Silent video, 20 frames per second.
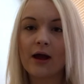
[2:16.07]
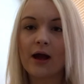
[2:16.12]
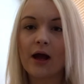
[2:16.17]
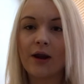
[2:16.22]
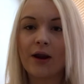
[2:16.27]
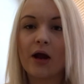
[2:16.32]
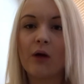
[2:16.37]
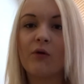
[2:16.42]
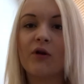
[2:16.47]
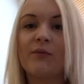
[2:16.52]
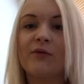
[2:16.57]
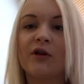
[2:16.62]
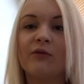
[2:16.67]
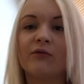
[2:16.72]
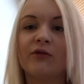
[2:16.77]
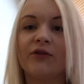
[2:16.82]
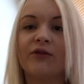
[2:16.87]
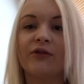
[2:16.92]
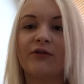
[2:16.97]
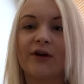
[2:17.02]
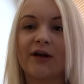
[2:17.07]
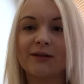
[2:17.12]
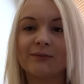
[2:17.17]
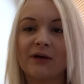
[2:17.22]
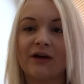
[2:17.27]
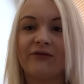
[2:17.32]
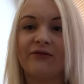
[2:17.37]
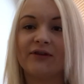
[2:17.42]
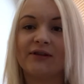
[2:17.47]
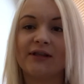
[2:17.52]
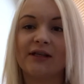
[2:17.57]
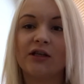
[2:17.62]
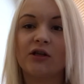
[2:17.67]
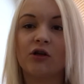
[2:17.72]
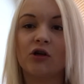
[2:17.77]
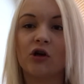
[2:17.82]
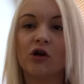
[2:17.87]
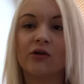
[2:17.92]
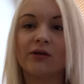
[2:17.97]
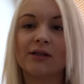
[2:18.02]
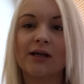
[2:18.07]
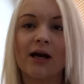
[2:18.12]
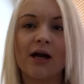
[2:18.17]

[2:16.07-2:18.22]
And I want to build muscle. That's my physique goals.